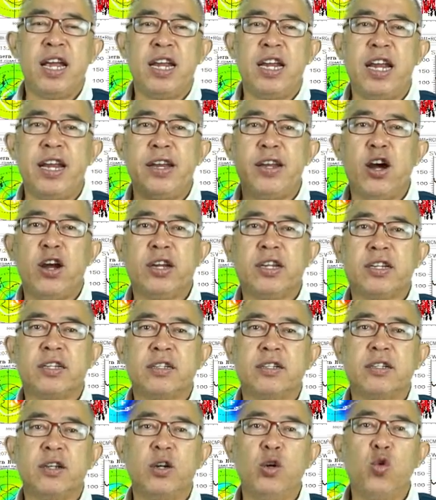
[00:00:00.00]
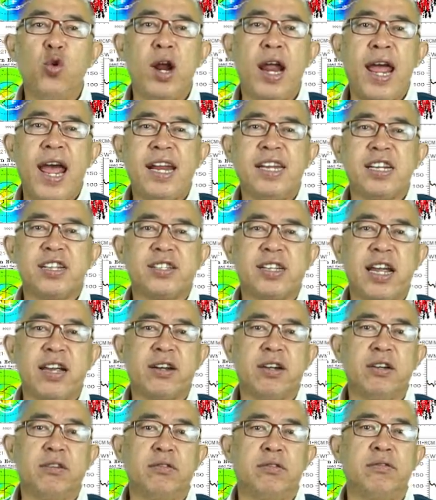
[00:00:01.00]
it not look at the
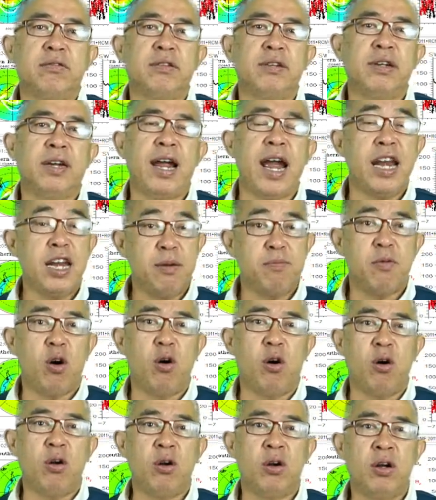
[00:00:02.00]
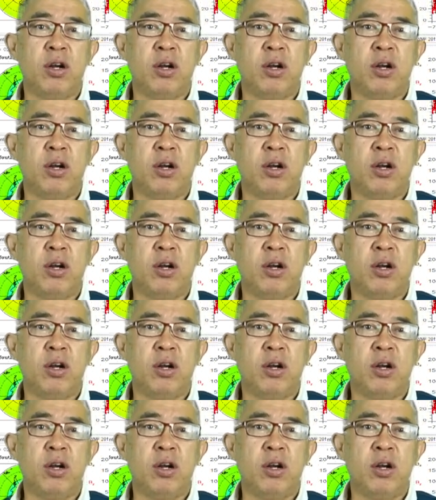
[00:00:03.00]
cycle anymore.